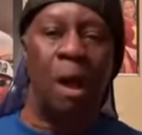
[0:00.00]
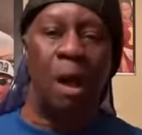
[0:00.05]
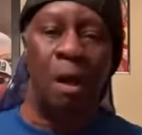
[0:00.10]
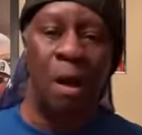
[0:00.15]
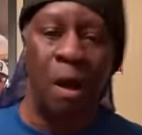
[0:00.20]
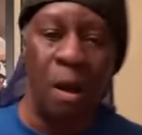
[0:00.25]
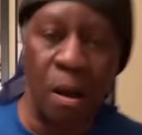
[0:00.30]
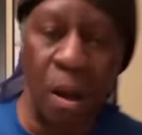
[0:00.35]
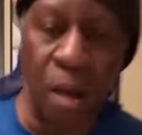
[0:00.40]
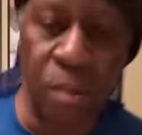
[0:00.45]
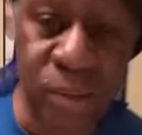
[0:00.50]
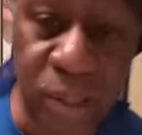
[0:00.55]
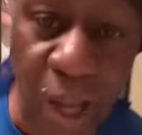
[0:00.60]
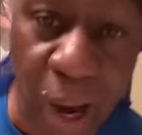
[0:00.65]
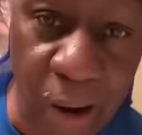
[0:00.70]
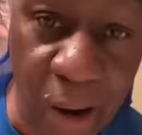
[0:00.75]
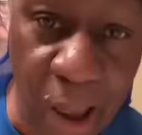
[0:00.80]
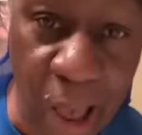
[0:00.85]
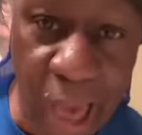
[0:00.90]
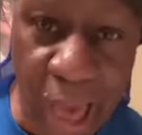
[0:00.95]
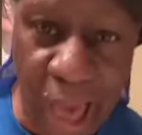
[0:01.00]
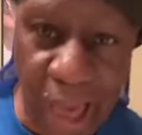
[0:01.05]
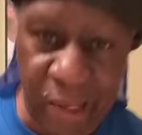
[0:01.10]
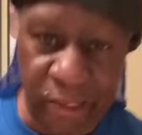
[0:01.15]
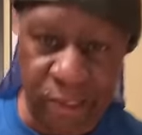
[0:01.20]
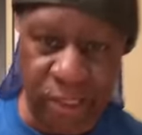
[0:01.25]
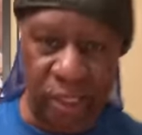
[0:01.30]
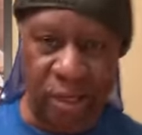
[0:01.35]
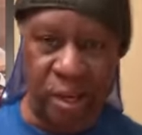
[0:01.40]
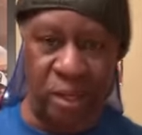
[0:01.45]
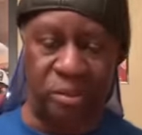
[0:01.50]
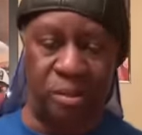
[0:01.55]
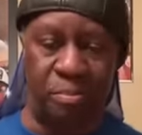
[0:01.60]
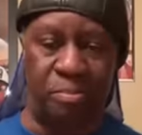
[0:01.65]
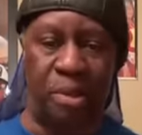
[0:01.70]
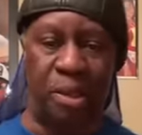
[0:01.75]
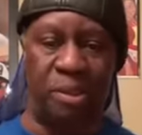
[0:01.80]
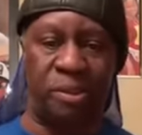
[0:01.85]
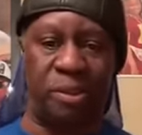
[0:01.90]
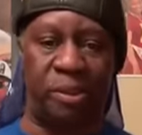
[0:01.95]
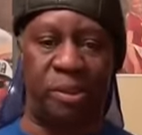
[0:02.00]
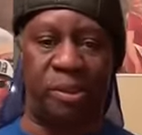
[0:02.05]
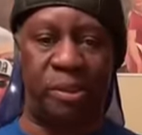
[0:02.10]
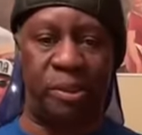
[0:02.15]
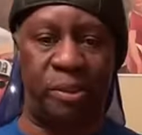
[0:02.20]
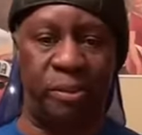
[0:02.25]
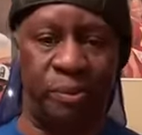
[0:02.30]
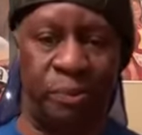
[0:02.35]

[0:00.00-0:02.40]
Uh, I, am sorry. I, had to take care of some business.